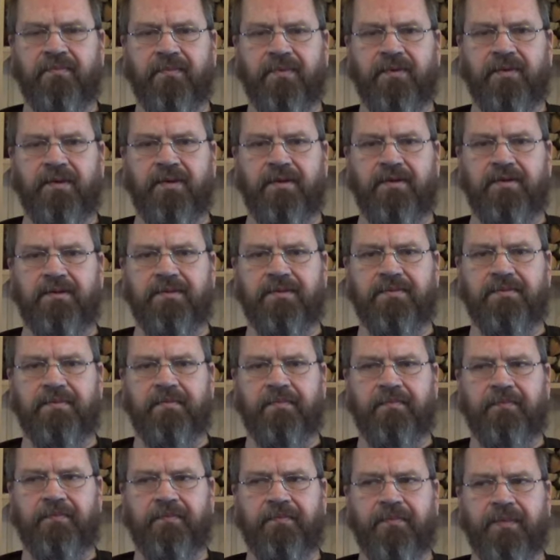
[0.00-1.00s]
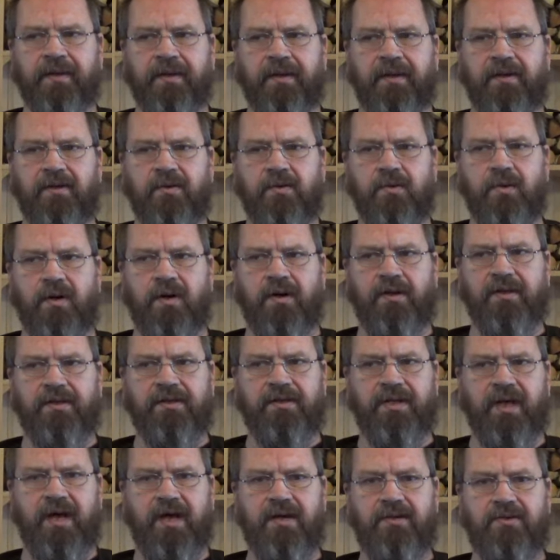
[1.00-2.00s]
Right. And who are the
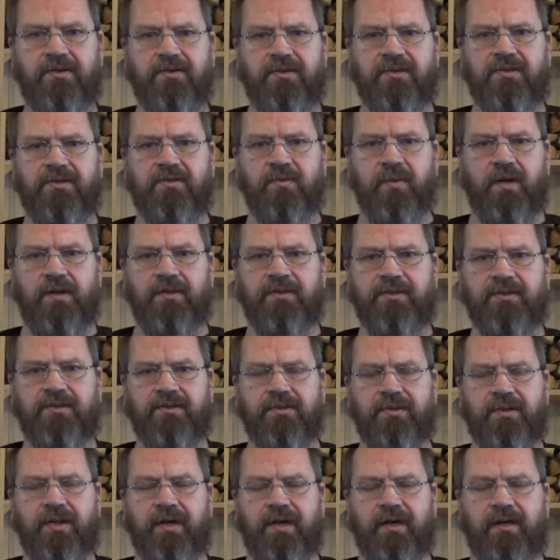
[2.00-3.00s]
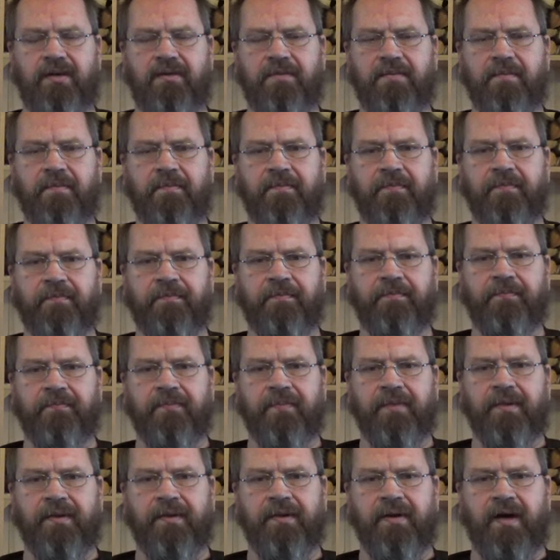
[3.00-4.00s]
dangerous ones today?
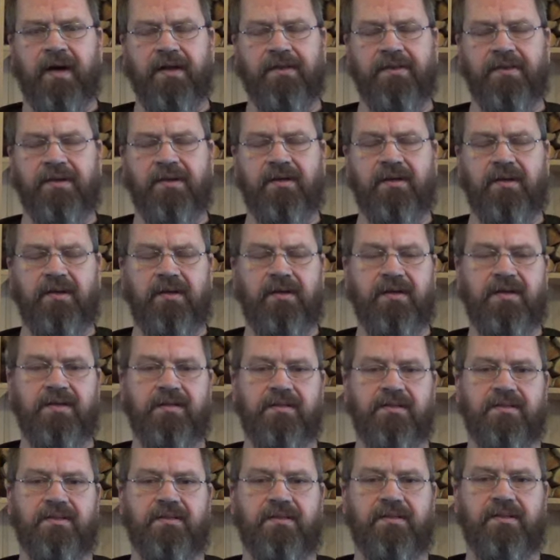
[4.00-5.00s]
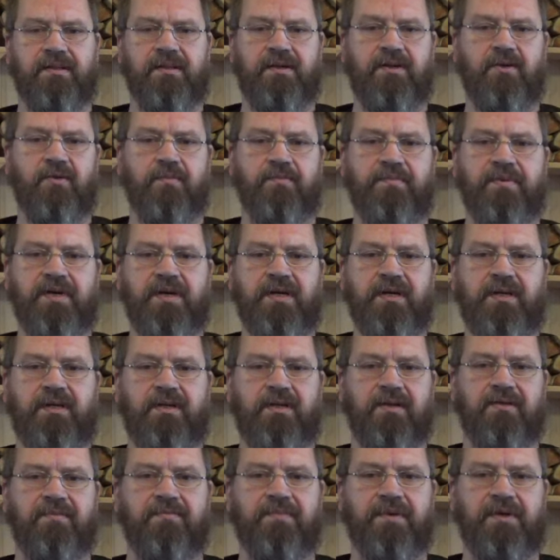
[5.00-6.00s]
I think it is the
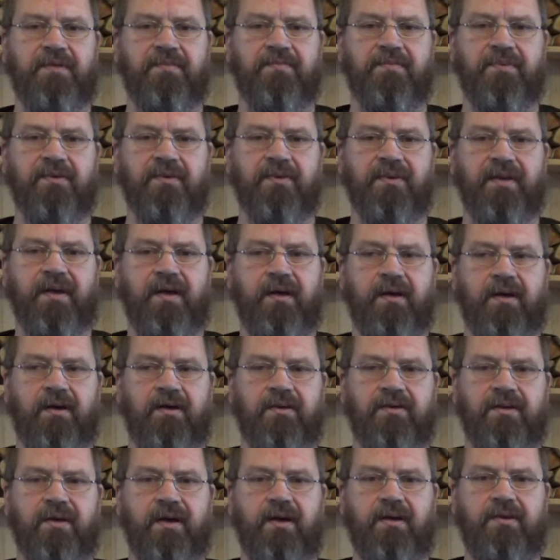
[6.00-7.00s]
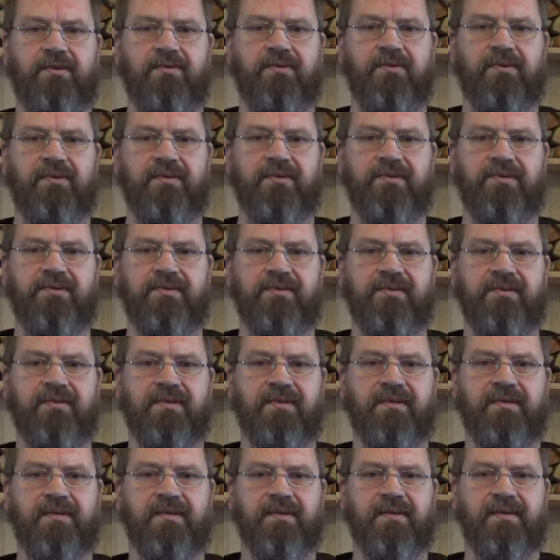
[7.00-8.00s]
obedient people. They are dangerous.
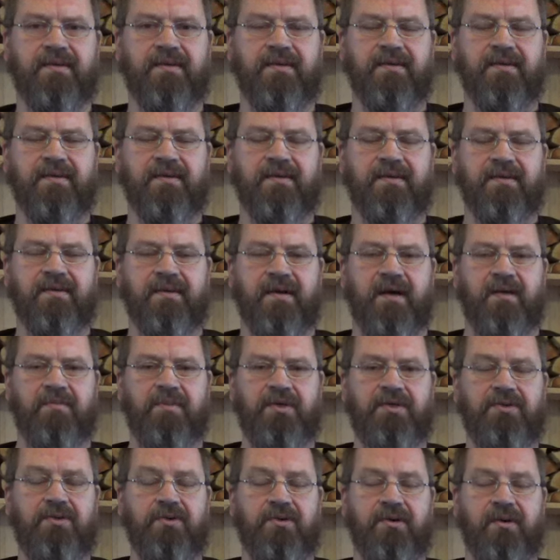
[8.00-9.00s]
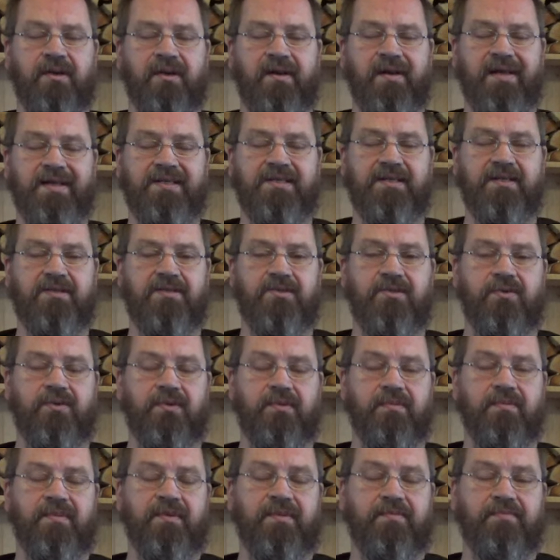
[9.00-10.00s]
I mean, you can listen to
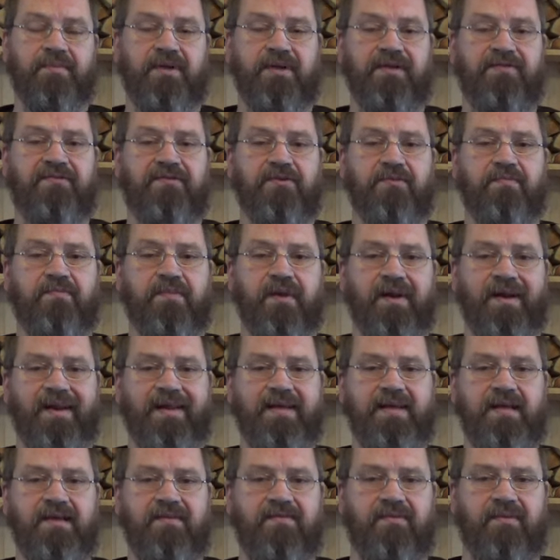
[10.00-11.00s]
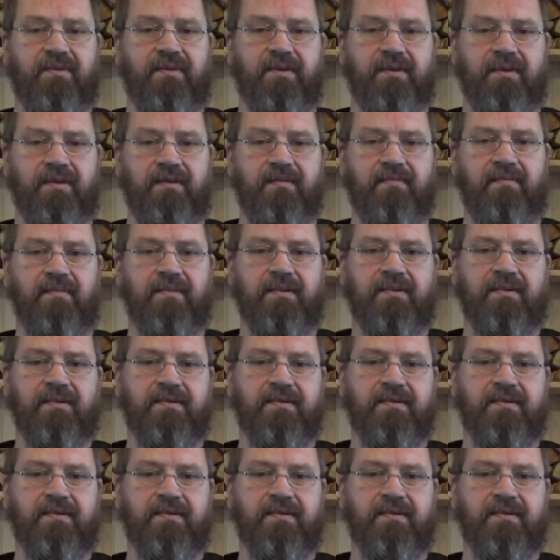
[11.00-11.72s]
them, but if you believe in them,